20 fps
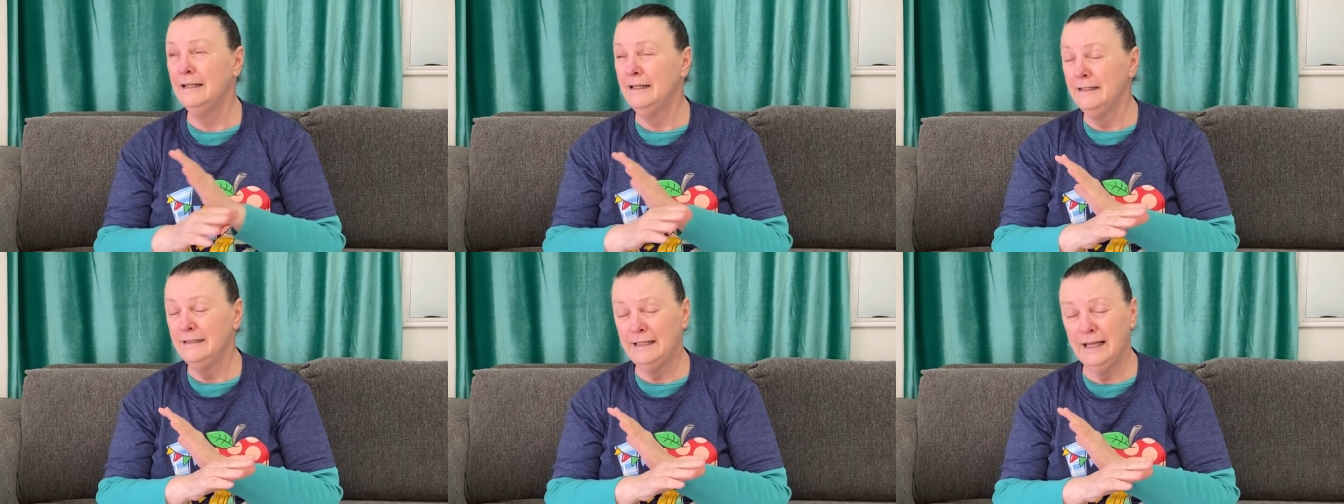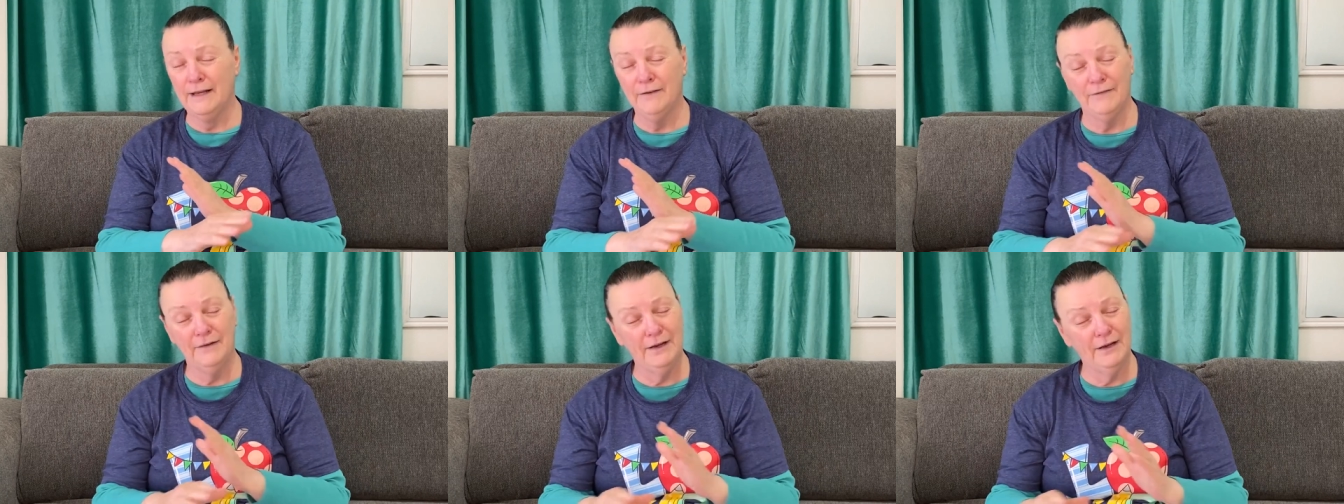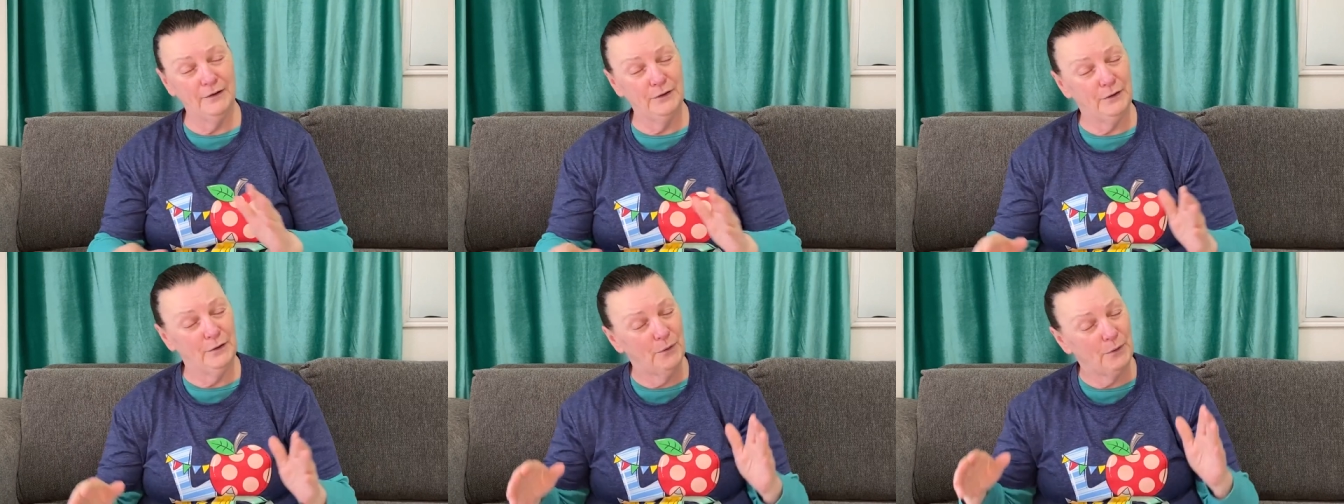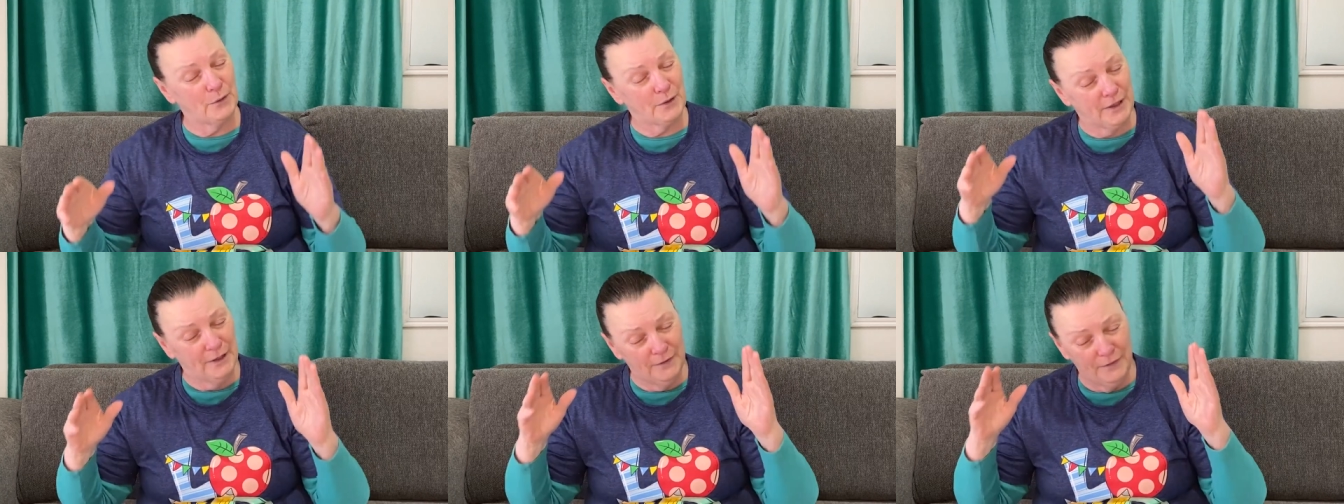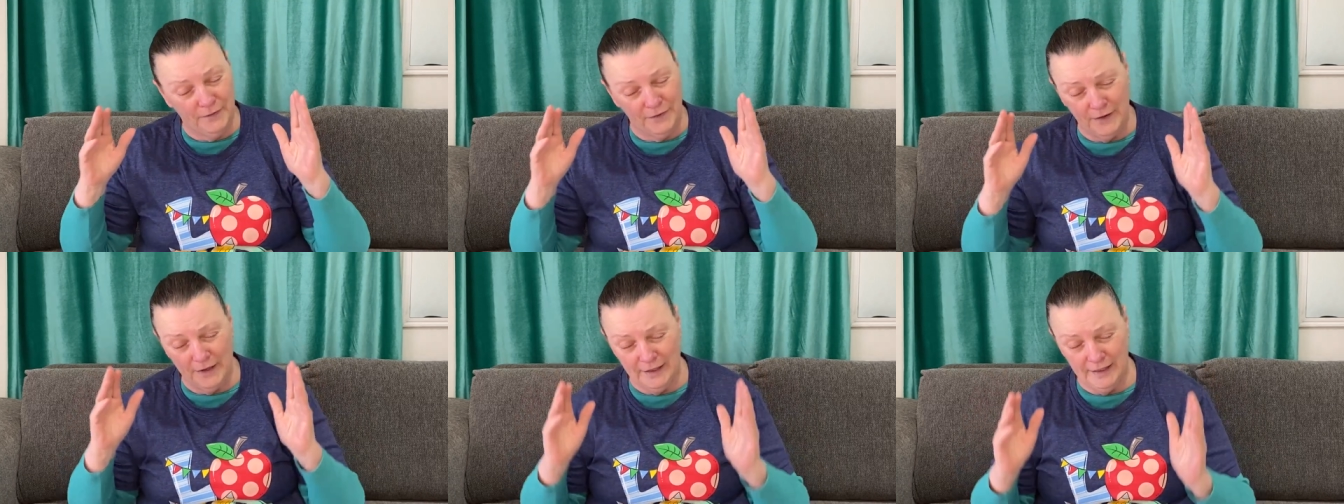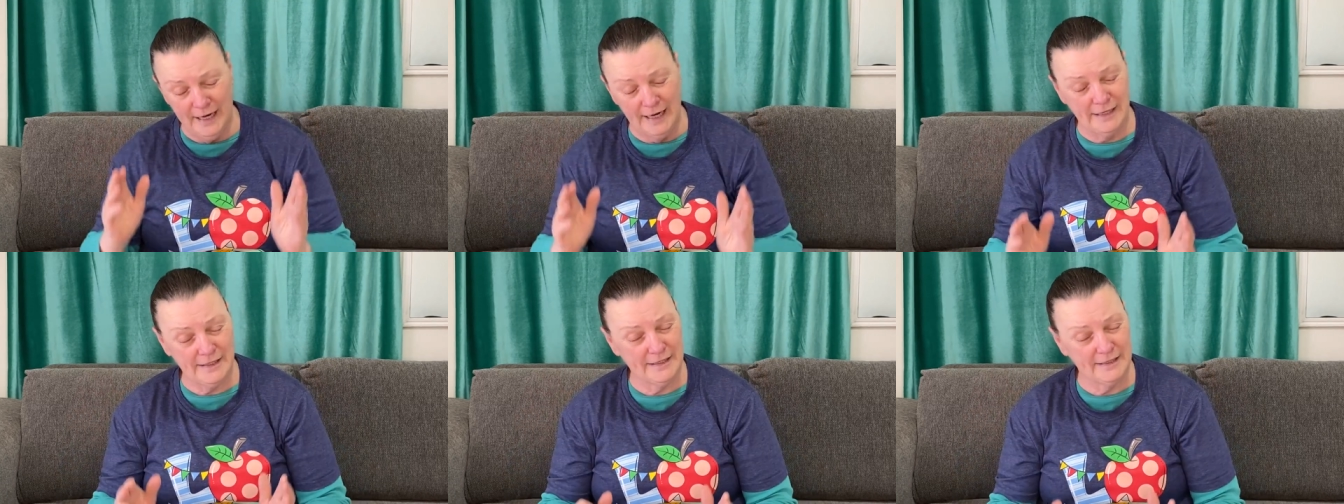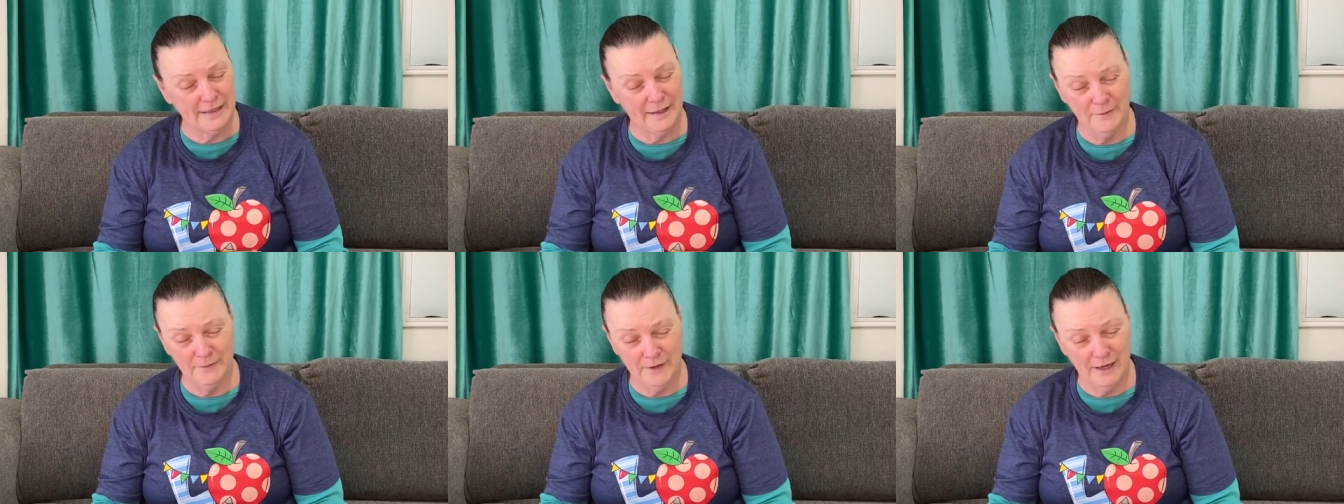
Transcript: Te veo glorificar